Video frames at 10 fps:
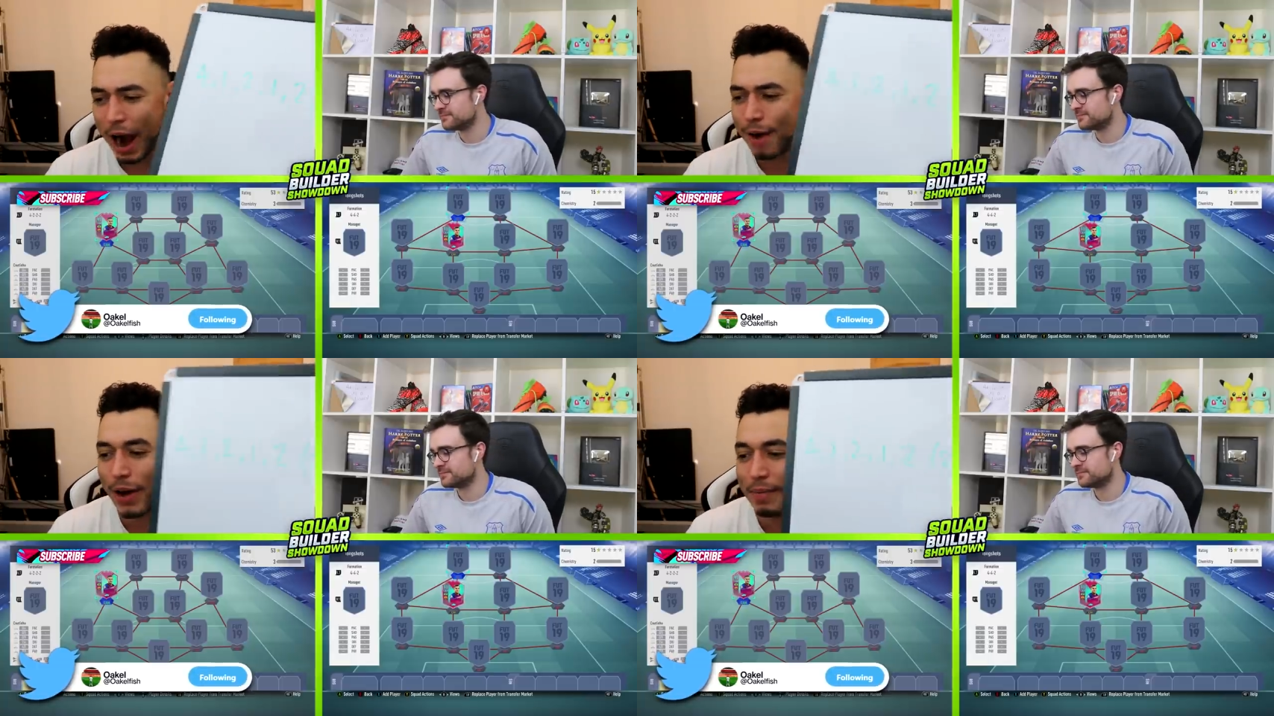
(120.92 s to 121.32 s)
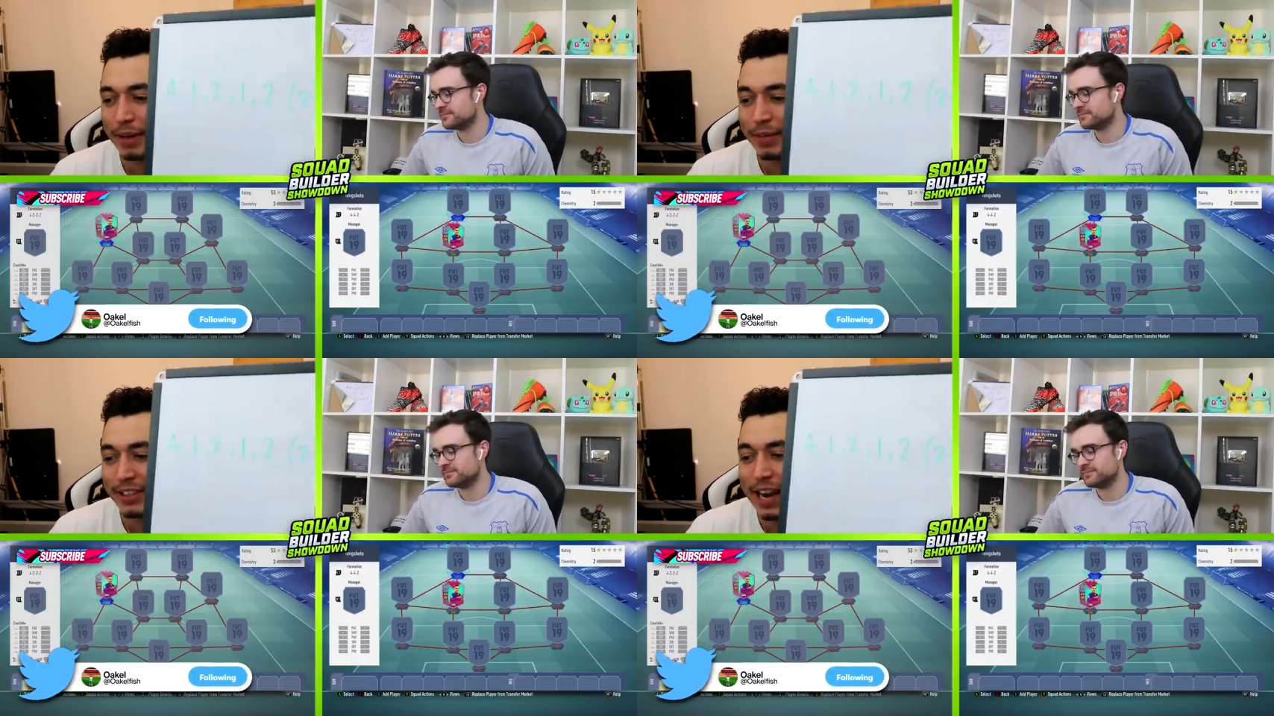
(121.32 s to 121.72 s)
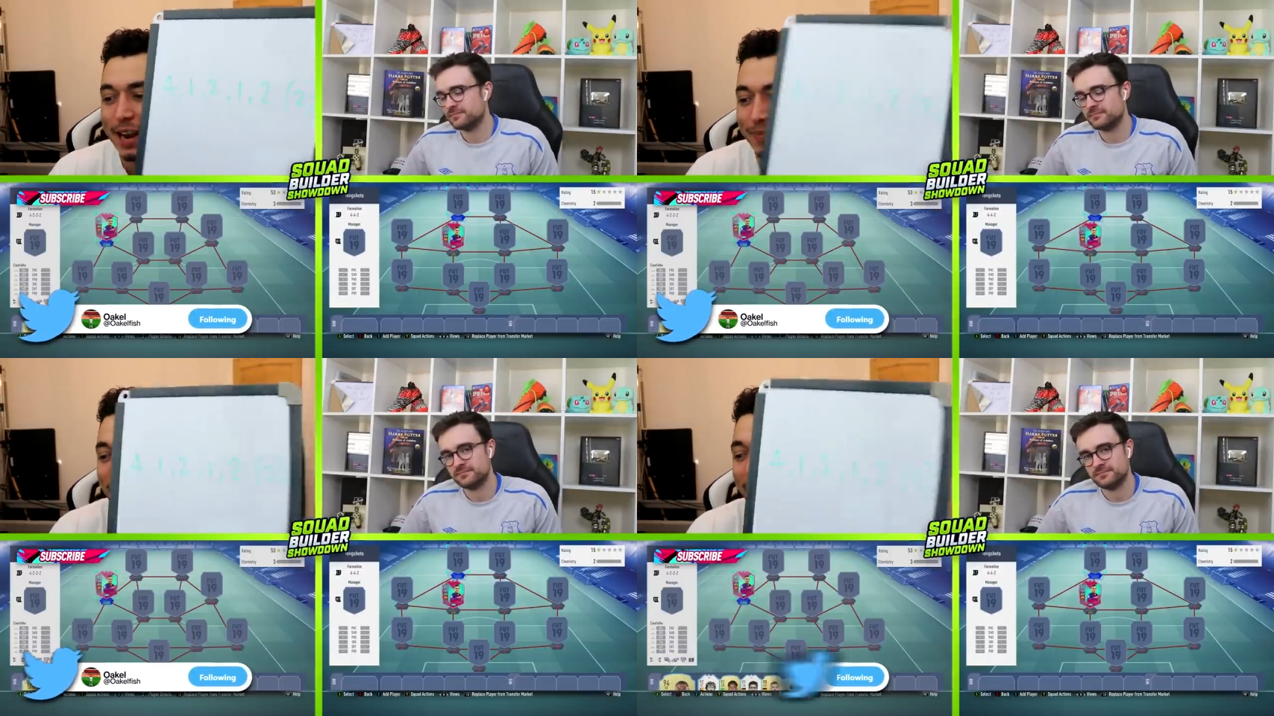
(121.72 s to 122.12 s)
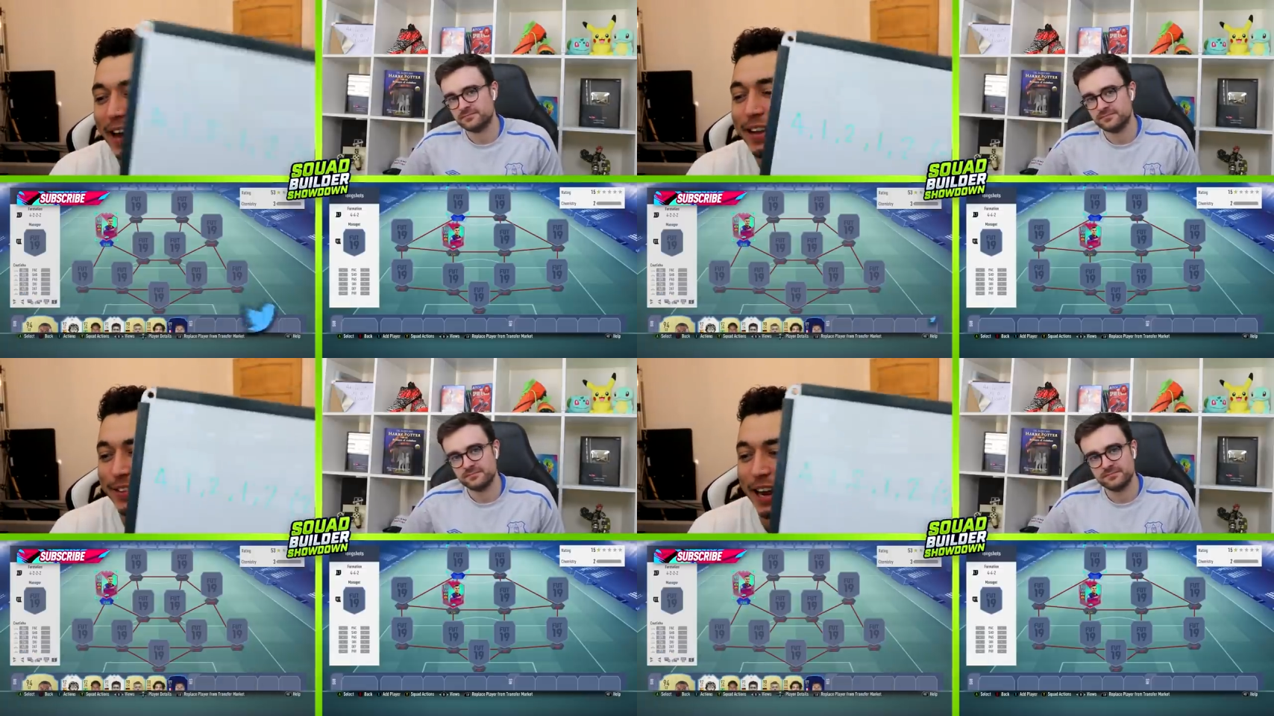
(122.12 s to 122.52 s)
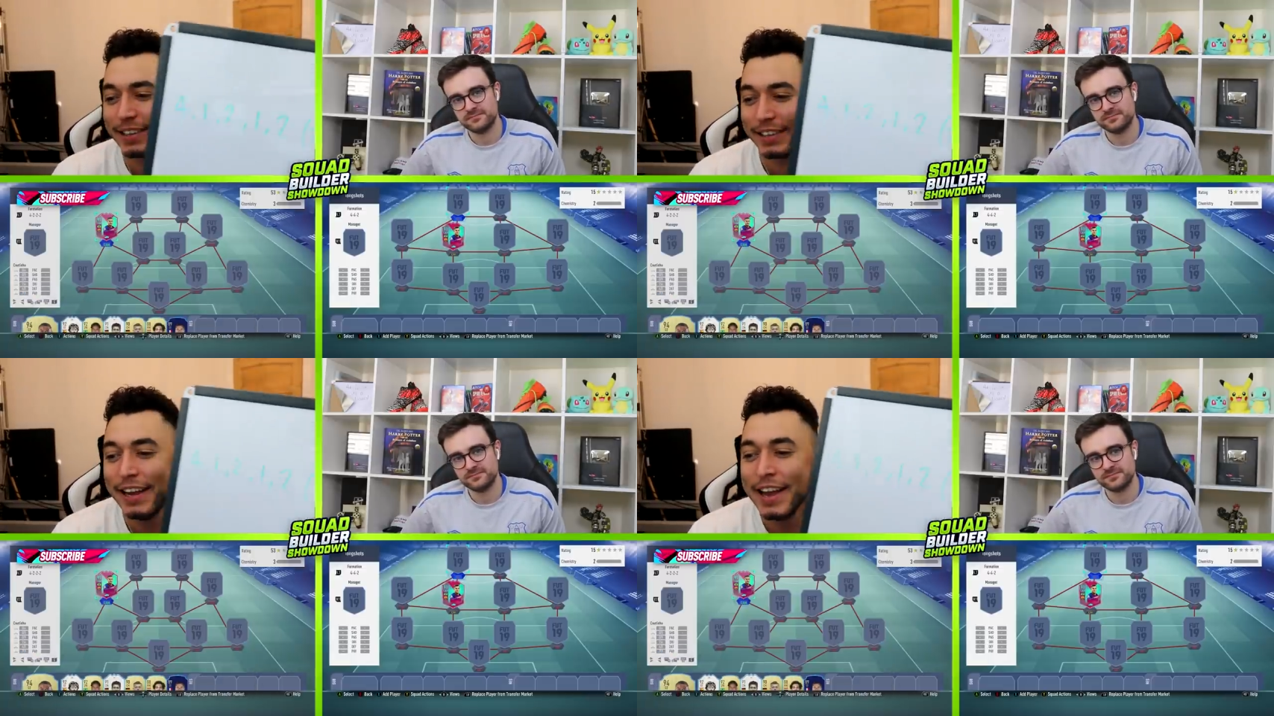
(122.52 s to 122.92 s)
Speaker 1: how have I made a mistake? But yeah, that is
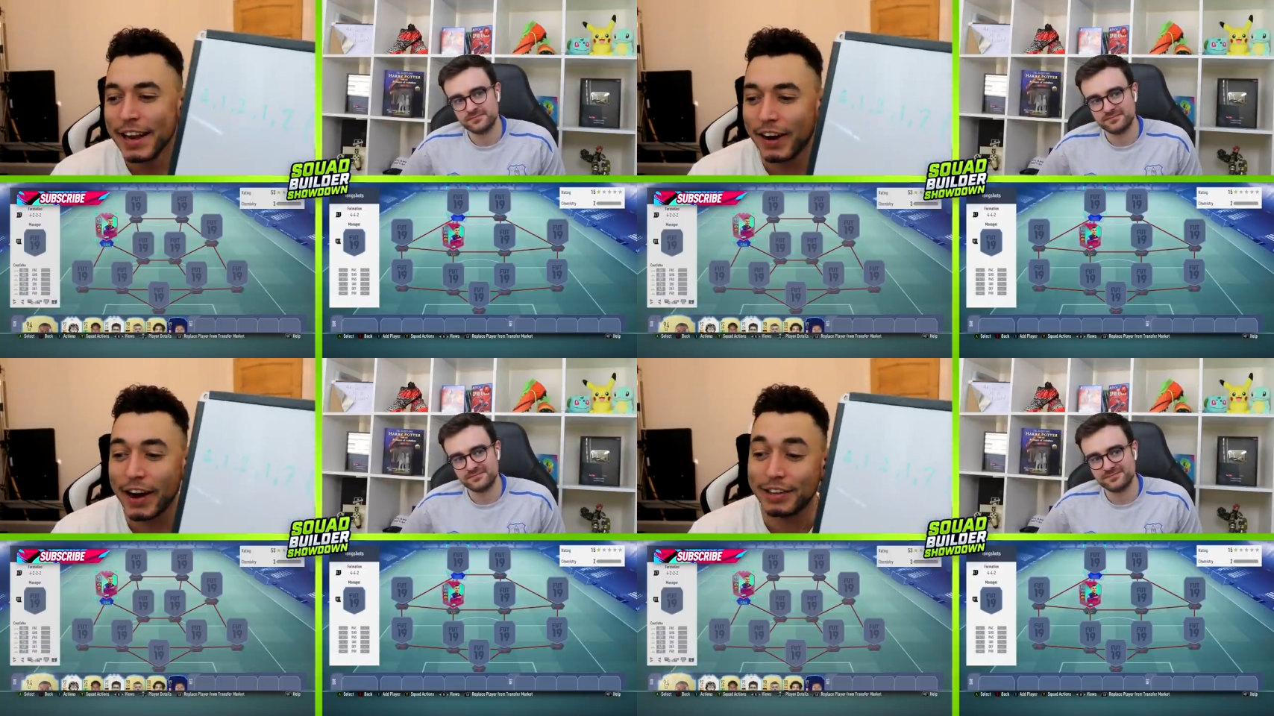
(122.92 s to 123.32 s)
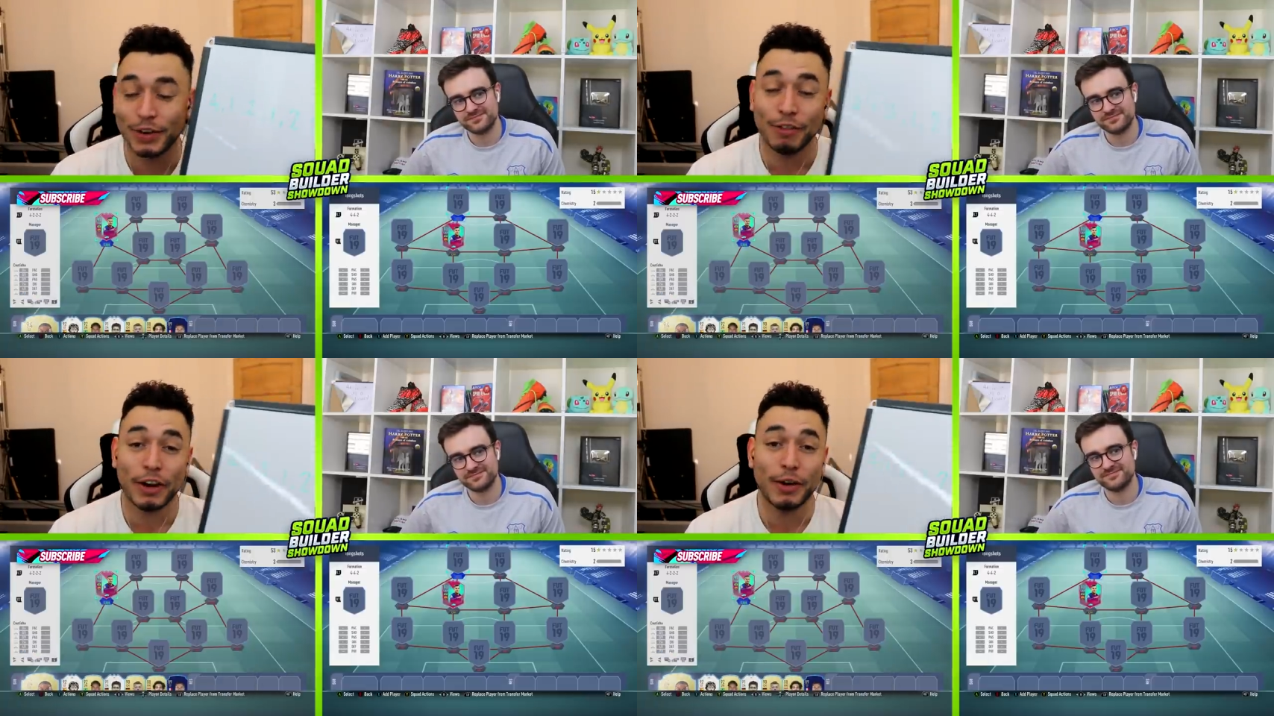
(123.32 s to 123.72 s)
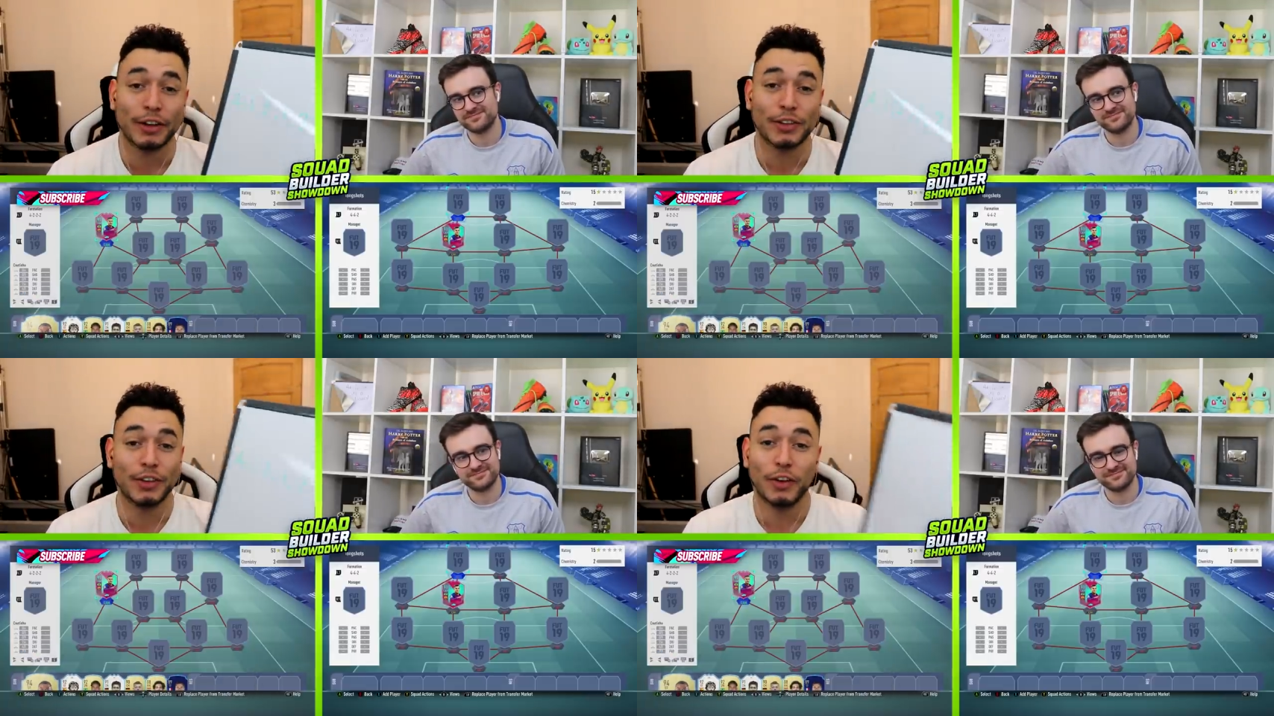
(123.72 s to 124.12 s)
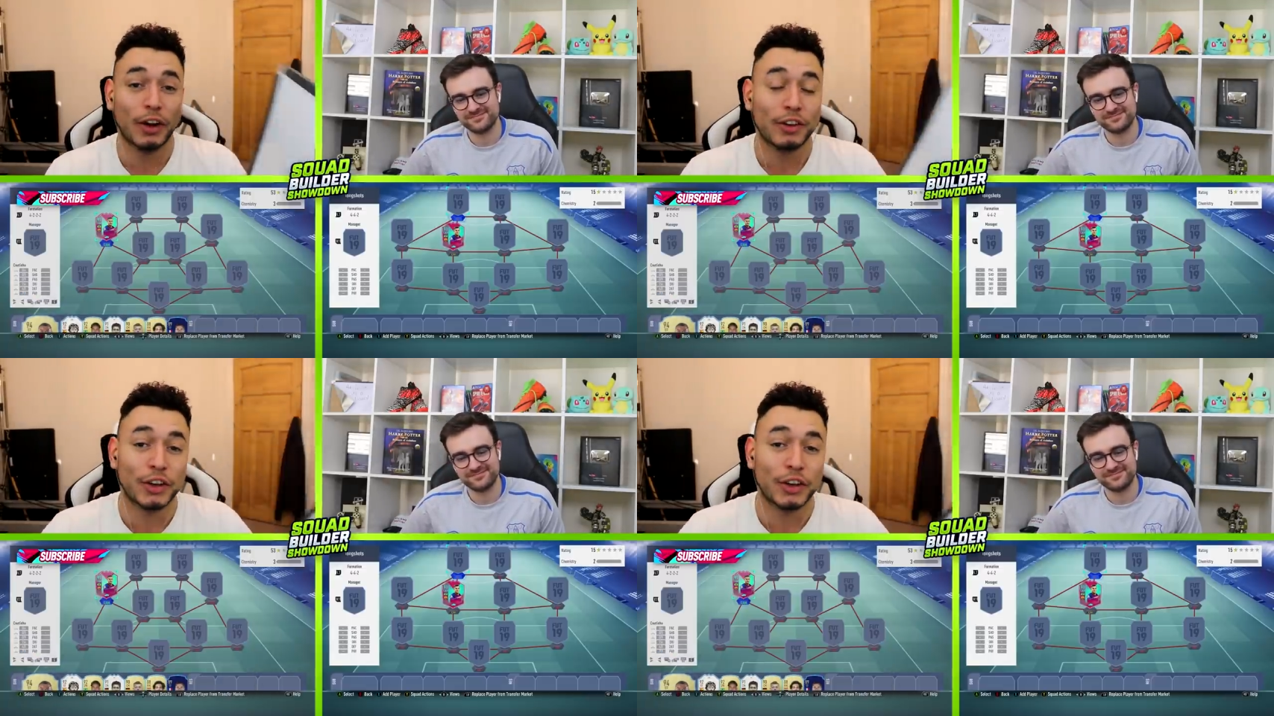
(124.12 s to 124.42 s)
that is. Guys, if you're not following us on, on our